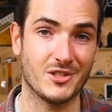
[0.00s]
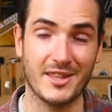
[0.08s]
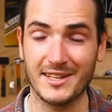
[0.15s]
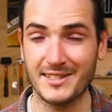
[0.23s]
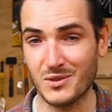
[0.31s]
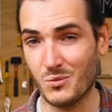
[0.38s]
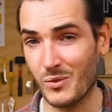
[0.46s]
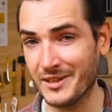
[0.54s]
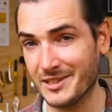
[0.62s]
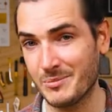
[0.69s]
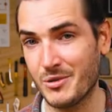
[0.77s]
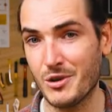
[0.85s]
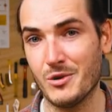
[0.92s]
So that's a
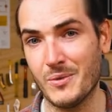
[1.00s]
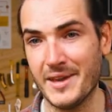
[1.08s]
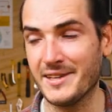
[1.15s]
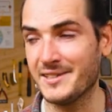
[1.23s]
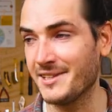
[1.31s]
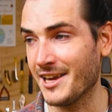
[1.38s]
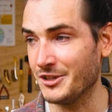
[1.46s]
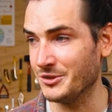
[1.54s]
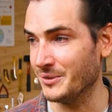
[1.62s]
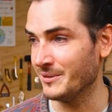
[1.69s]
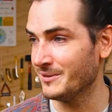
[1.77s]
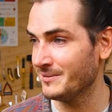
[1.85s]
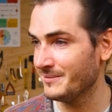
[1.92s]
once per week
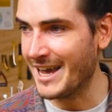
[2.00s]
schedule.